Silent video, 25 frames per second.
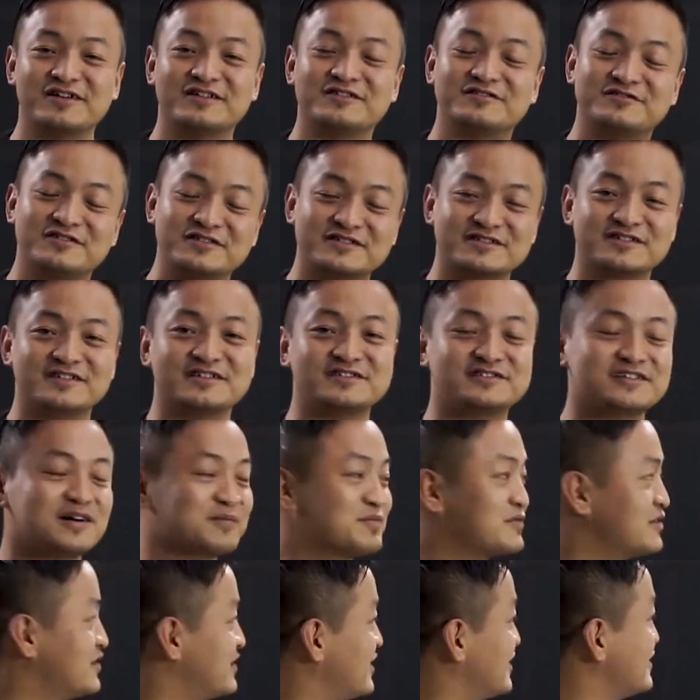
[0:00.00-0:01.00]
Interesting
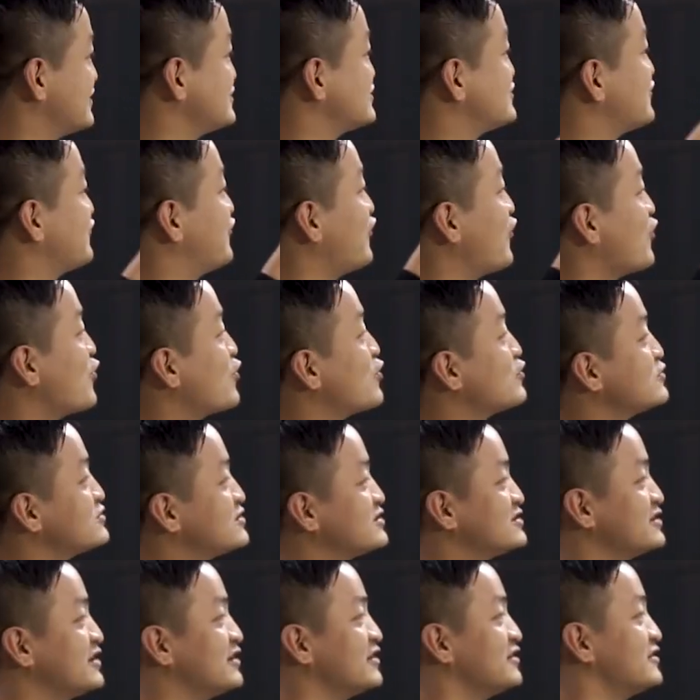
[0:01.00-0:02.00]
chapter that is
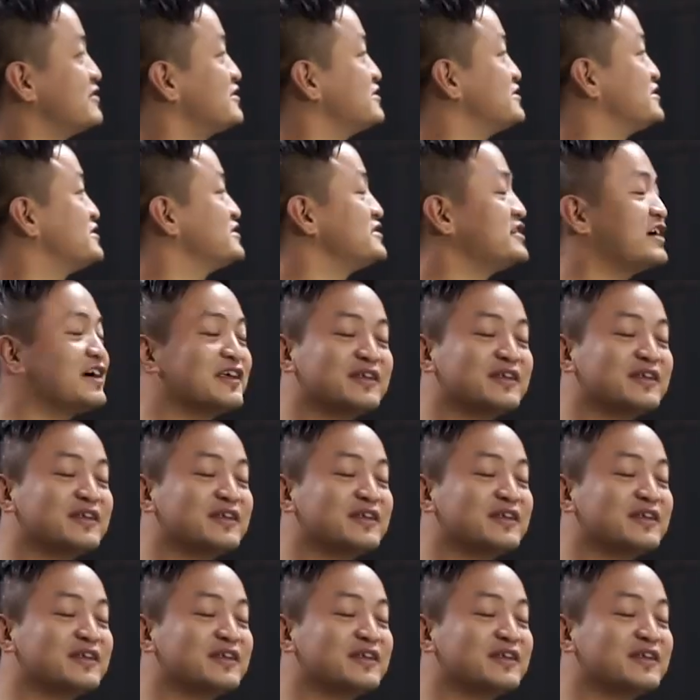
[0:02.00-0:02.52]
force, energy,